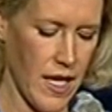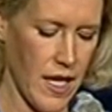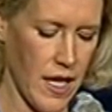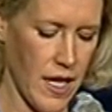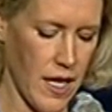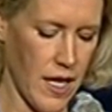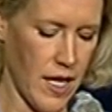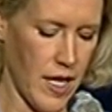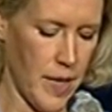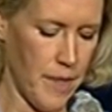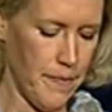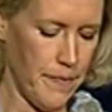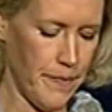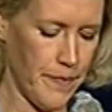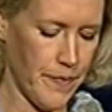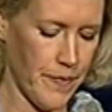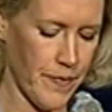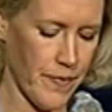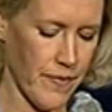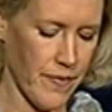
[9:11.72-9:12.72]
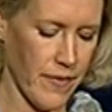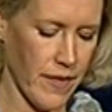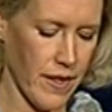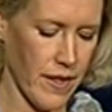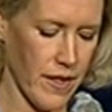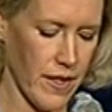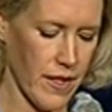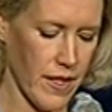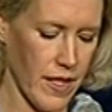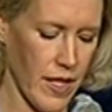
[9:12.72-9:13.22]

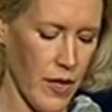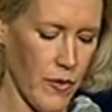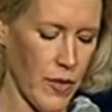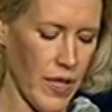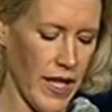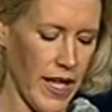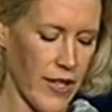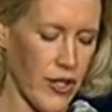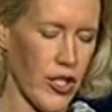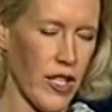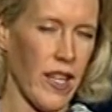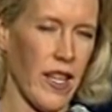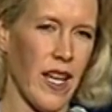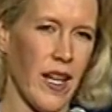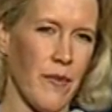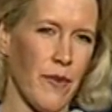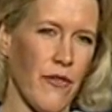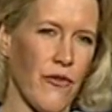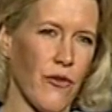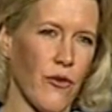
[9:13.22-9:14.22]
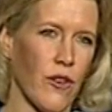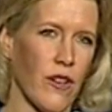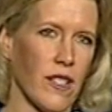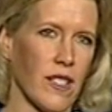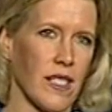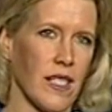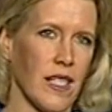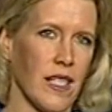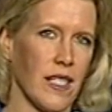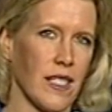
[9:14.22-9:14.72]
the night before
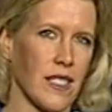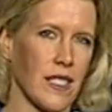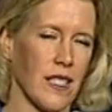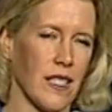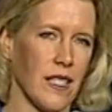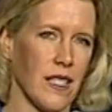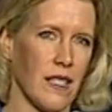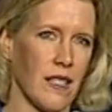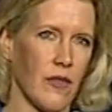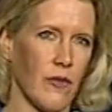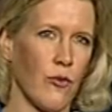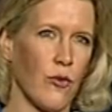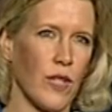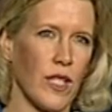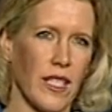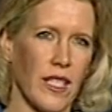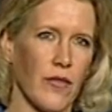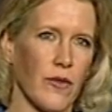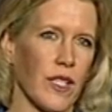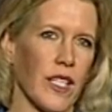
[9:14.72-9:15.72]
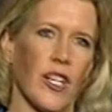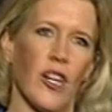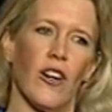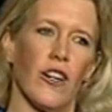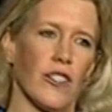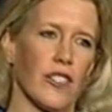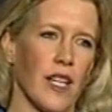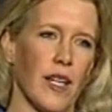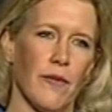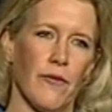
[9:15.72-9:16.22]
it's a really, really
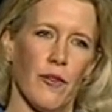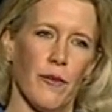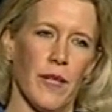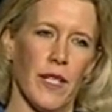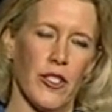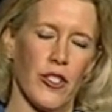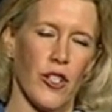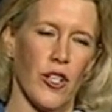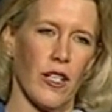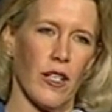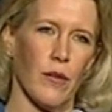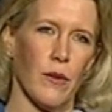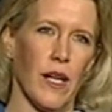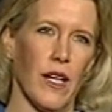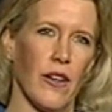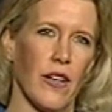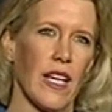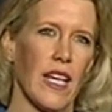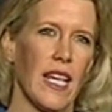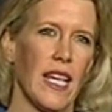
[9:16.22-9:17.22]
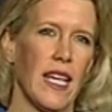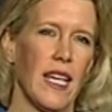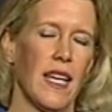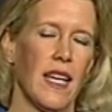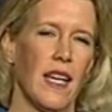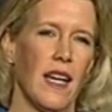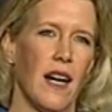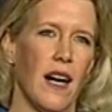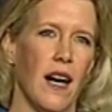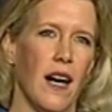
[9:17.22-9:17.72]
hard time for me to talk about.
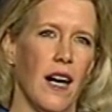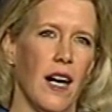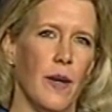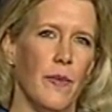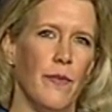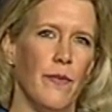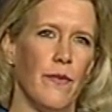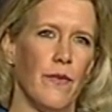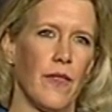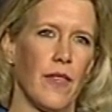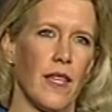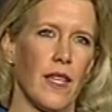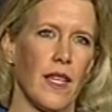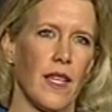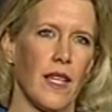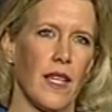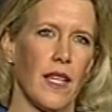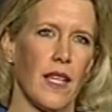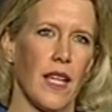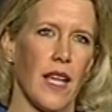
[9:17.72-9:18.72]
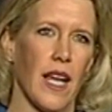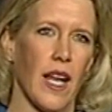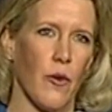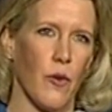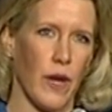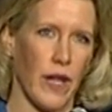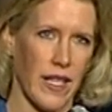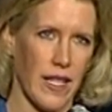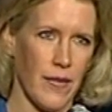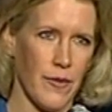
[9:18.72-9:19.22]
And I
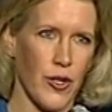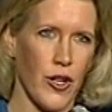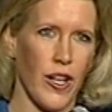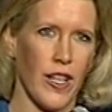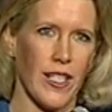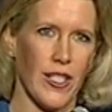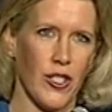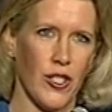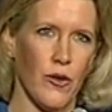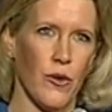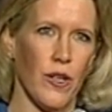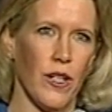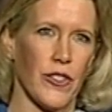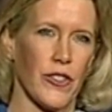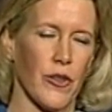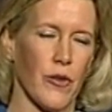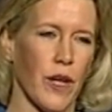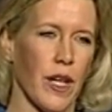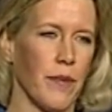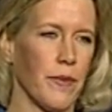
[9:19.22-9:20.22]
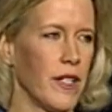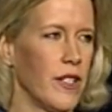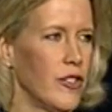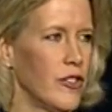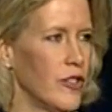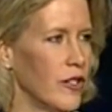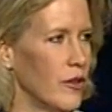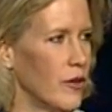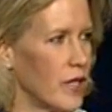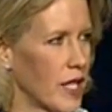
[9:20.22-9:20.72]
want to keep talking to you all. So what I'm going to
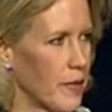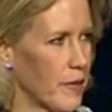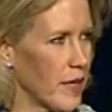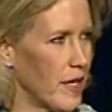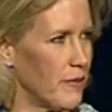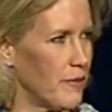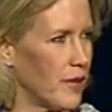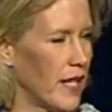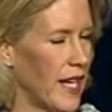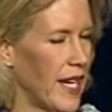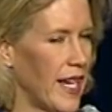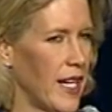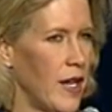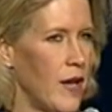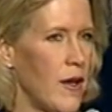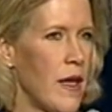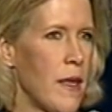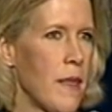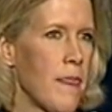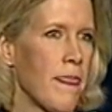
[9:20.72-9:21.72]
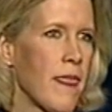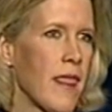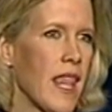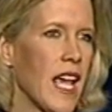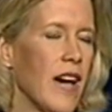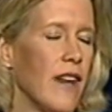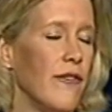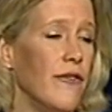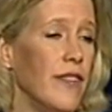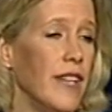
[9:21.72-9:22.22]
do is I'm going to play
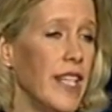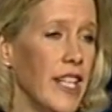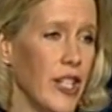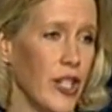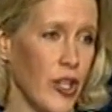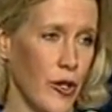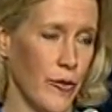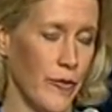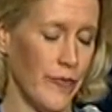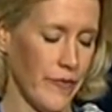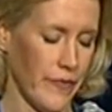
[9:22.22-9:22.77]
a video.